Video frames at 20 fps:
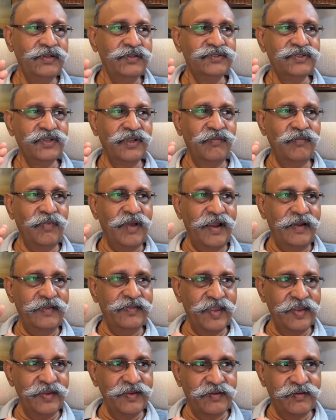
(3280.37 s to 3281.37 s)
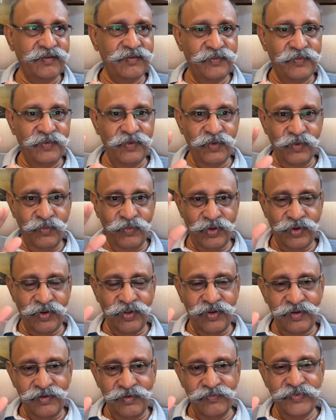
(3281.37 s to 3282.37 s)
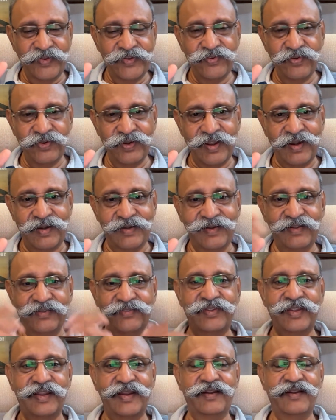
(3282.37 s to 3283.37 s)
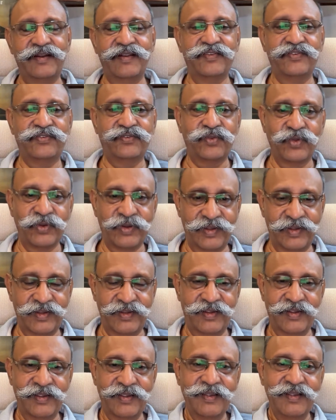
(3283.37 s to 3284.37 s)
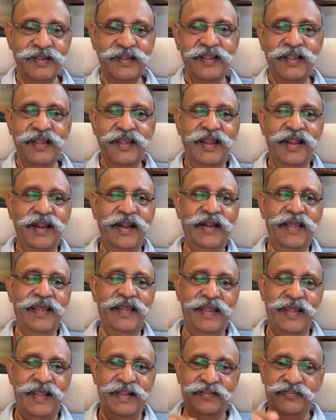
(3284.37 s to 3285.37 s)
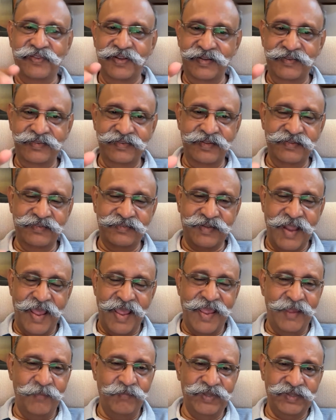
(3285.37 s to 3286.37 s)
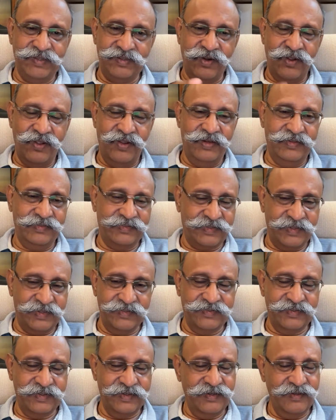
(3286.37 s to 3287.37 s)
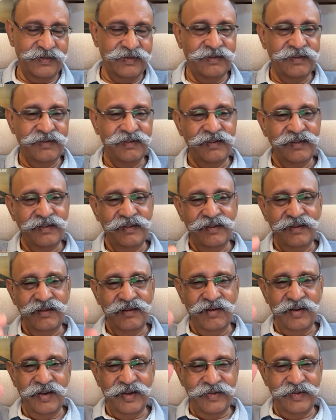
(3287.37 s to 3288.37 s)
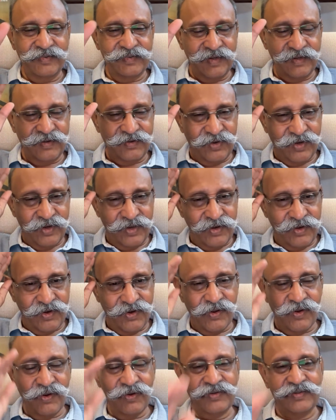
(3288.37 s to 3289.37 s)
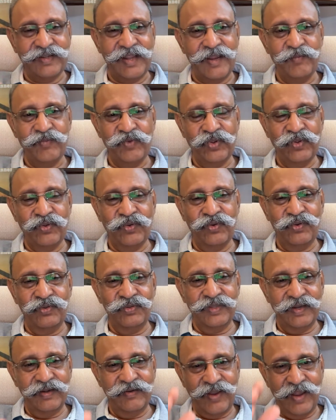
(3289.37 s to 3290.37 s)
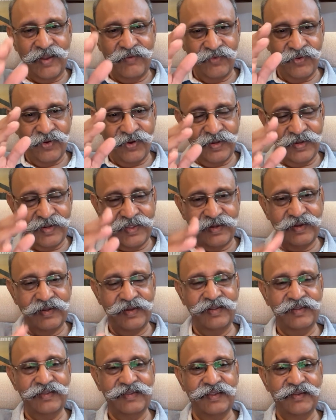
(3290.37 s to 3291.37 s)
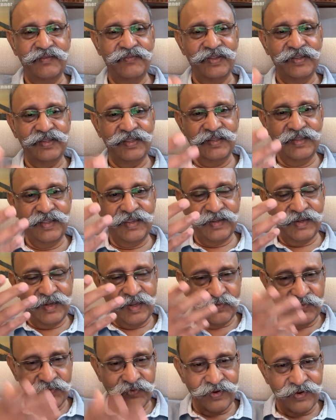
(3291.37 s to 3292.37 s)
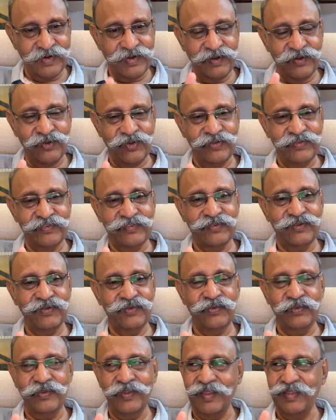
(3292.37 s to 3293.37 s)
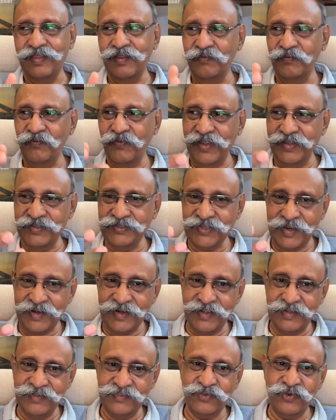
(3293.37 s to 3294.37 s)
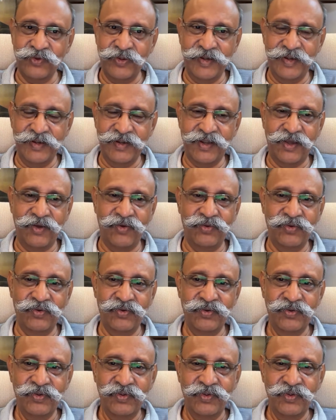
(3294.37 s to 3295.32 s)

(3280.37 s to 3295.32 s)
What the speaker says: So I think overall we should understand this story. And as far as this dam and all is concerned, it's got a long time to go. They have not done anything. Whether they can afford it also, the way China is going down,